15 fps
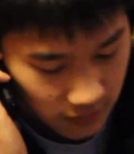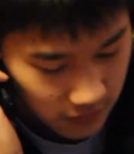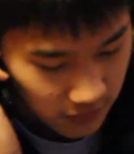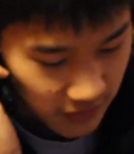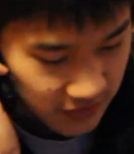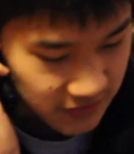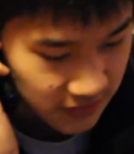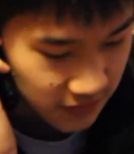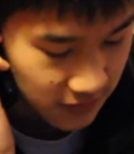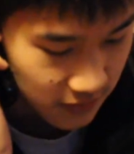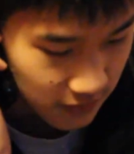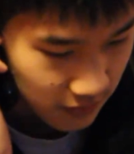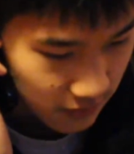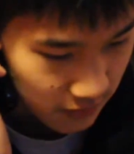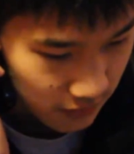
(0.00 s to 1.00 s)
Yes?
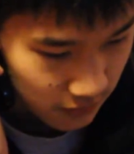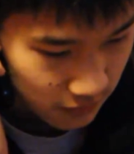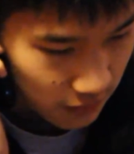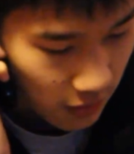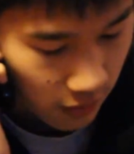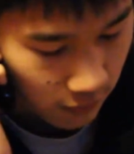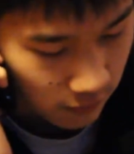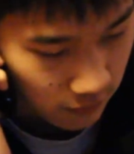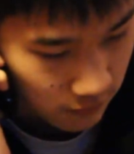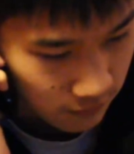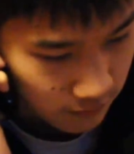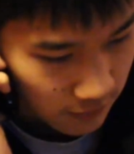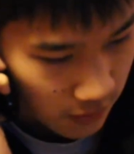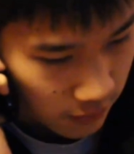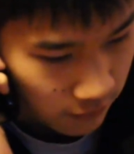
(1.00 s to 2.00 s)
No
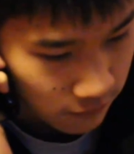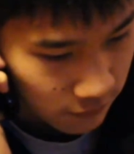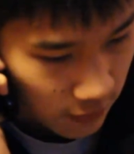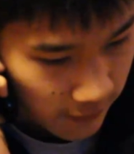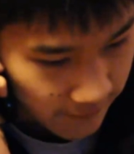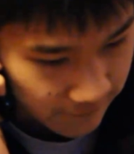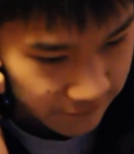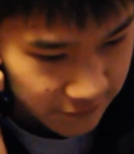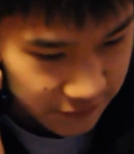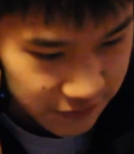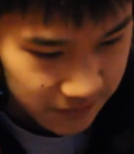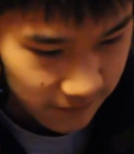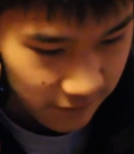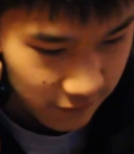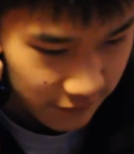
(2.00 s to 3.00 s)

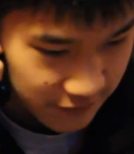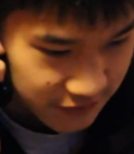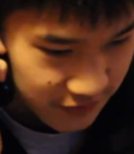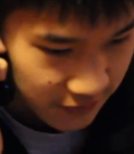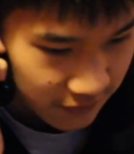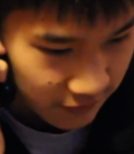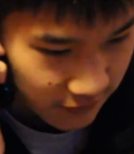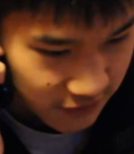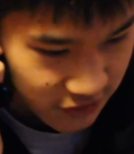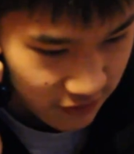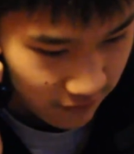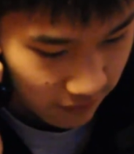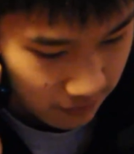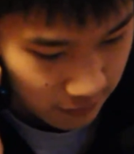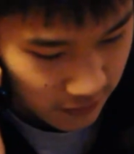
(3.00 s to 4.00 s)
interviews before the
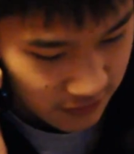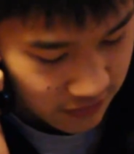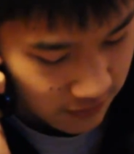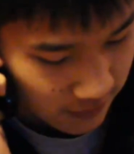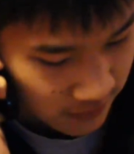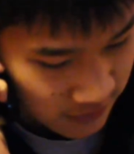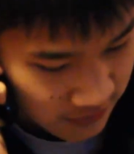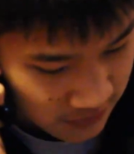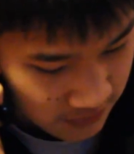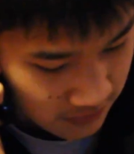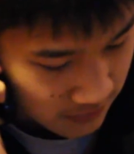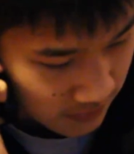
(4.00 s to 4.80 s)
circulation of the press release.